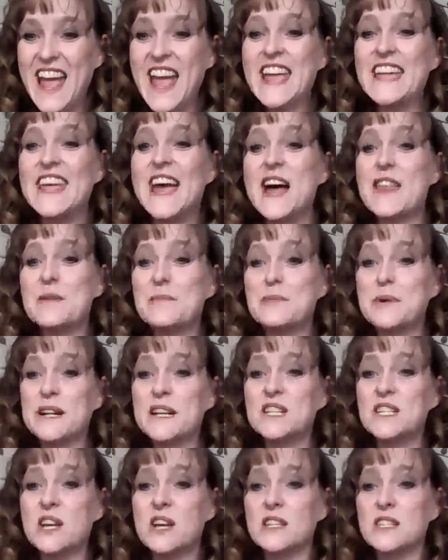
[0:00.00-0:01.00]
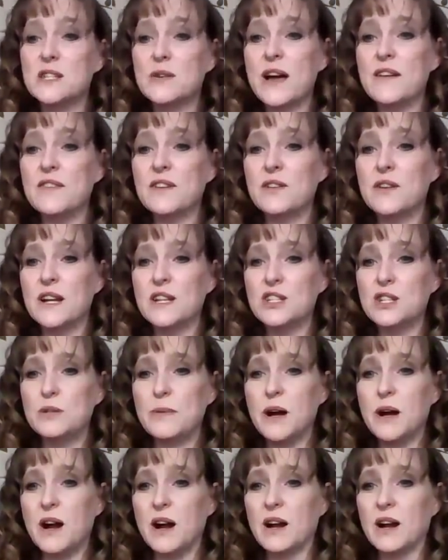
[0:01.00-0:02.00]
Yeah, the British also have the crunchy
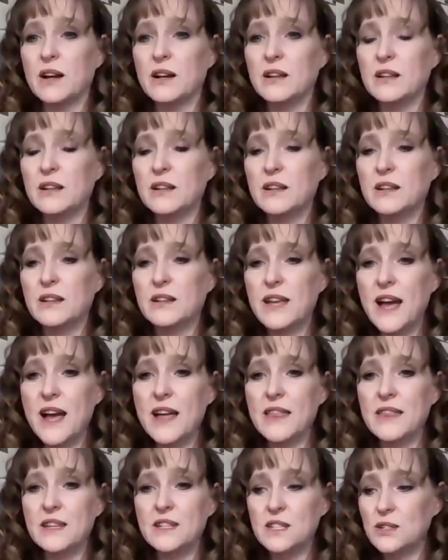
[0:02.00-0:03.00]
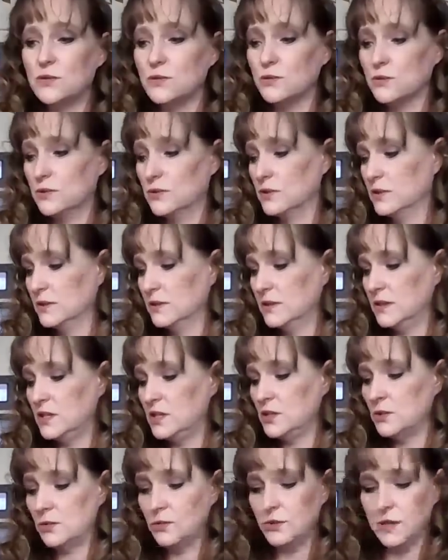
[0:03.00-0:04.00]
bar. Yeah, they do.
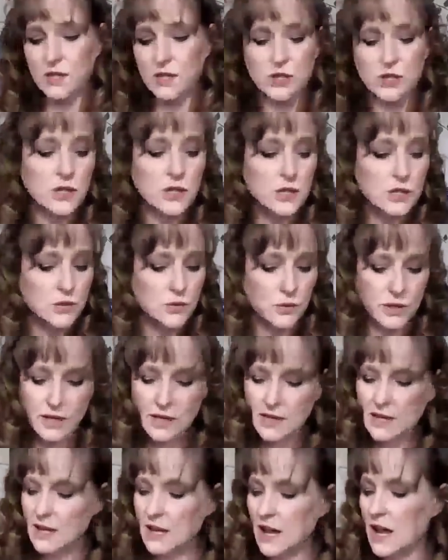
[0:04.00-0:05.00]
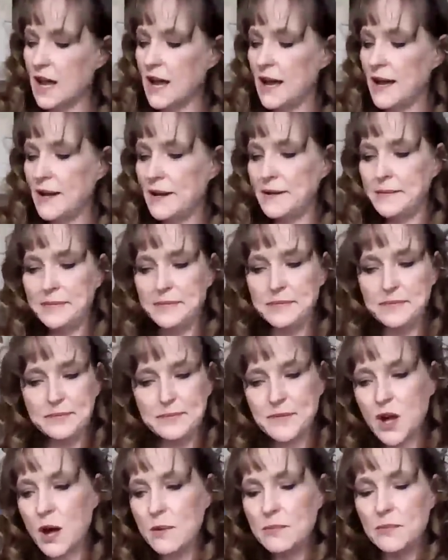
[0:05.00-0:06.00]
They do. They do. They do. Um,
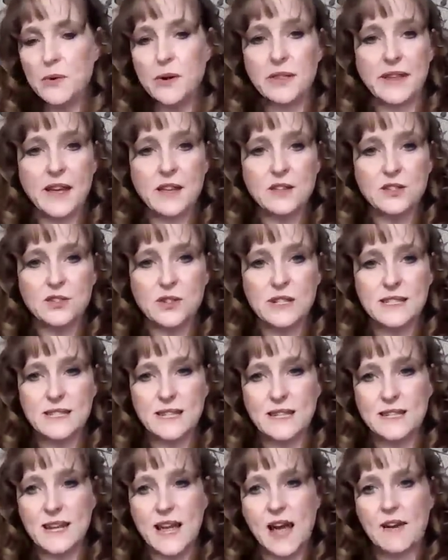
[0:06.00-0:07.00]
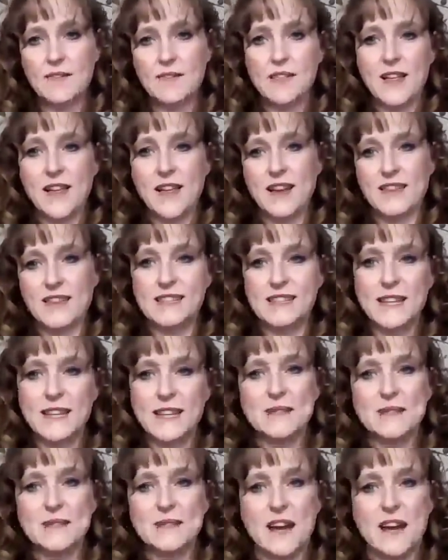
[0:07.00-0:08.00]
Commonwealth countries tend to have a lot of the
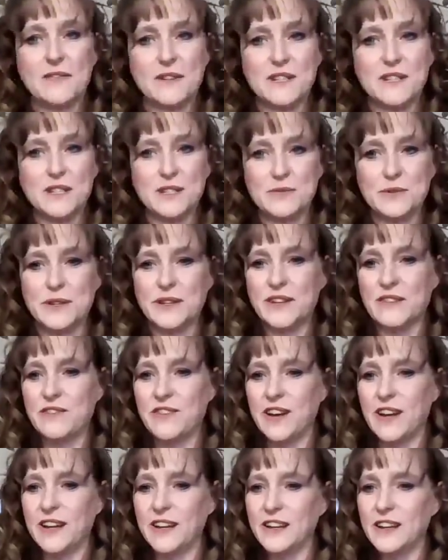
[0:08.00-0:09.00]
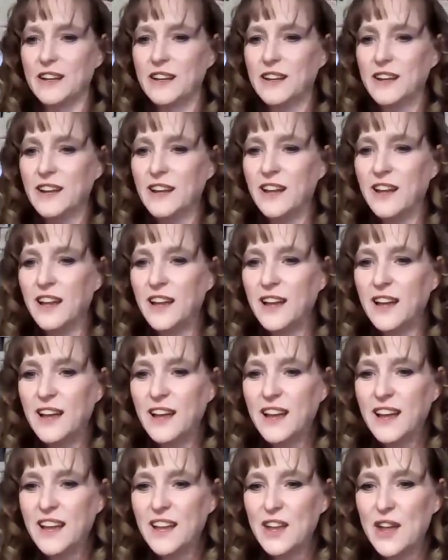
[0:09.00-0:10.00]
same stuff, which is really fun.
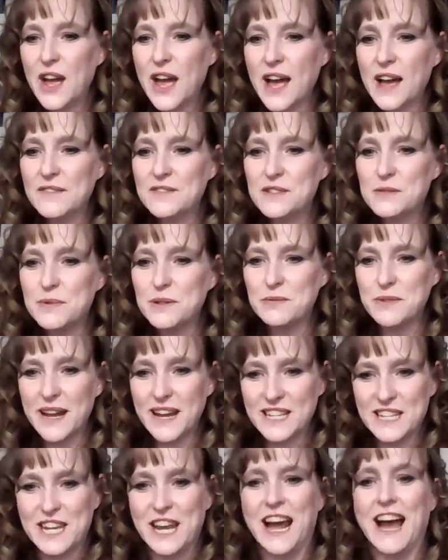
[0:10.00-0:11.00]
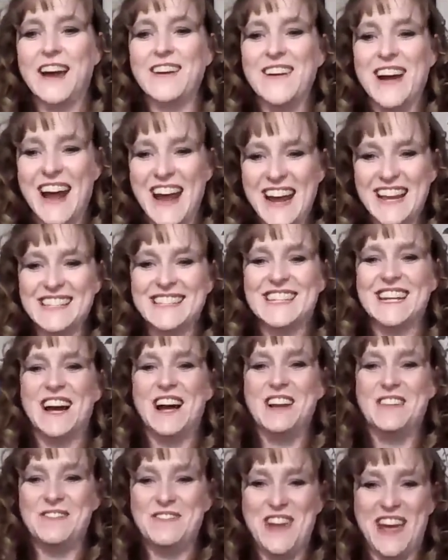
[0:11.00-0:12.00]
You have to be raised
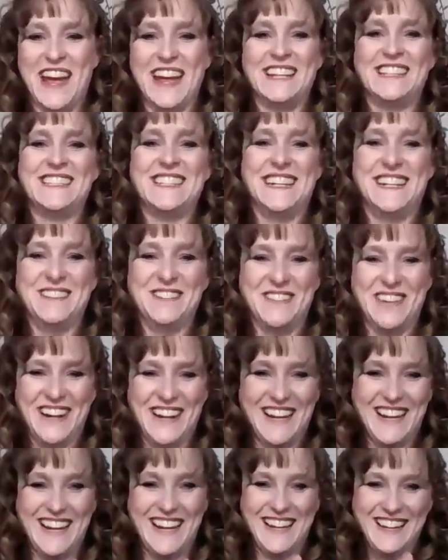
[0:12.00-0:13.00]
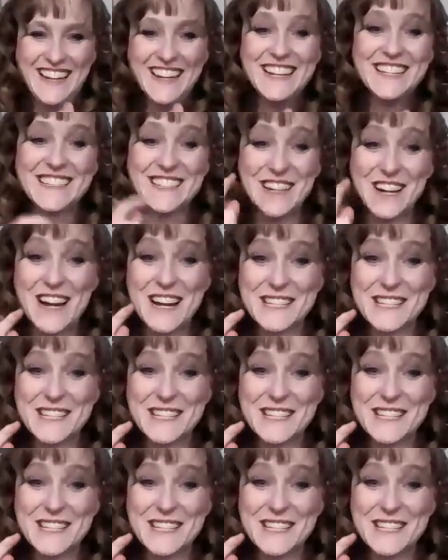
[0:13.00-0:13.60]
on Vegemite. So your